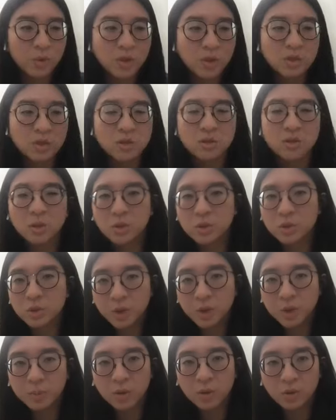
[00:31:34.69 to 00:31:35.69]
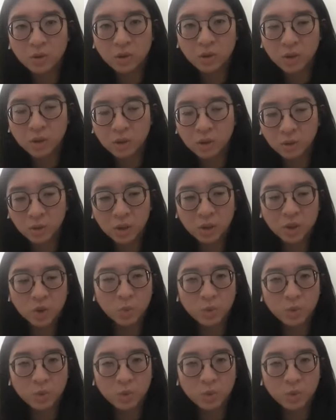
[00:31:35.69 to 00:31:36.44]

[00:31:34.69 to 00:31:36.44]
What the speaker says: because those people are going